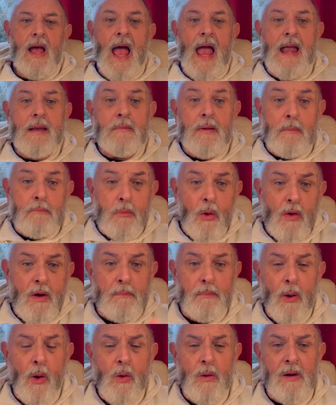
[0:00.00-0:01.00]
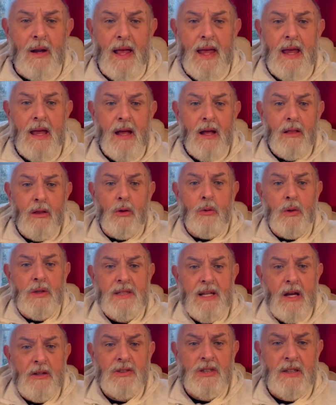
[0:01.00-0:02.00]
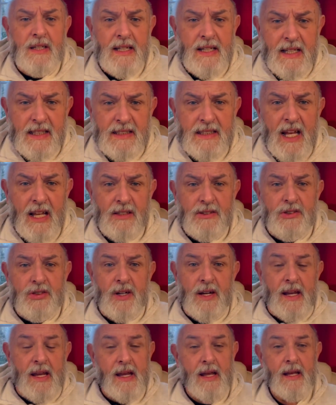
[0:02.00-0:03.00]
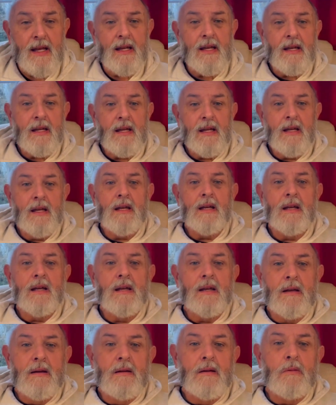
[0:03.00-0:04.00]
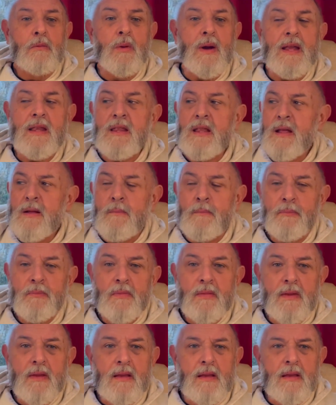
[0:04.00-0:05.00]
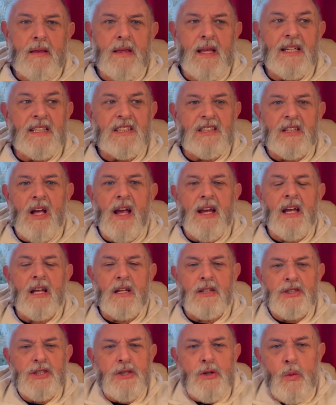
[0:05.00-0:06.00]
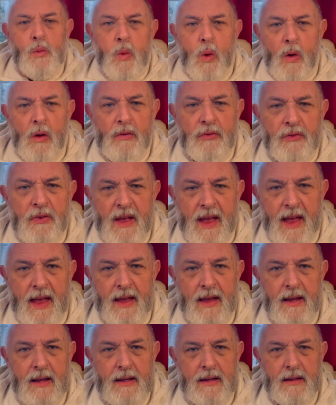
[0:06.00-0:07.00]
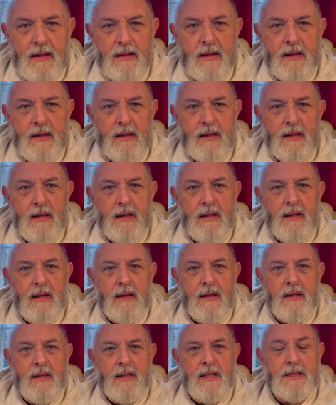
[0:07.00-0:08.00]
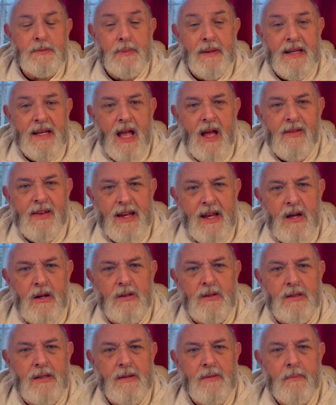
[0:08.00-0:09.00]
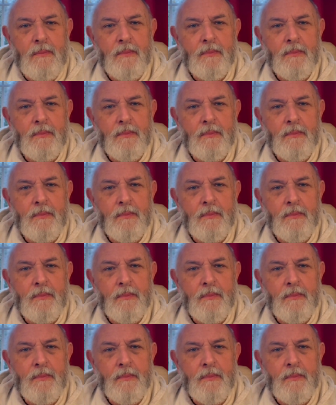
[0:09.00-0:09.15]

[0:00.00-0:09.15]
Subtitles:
And more importantly, look what goes on in this country with this psychological warfare that's been going on.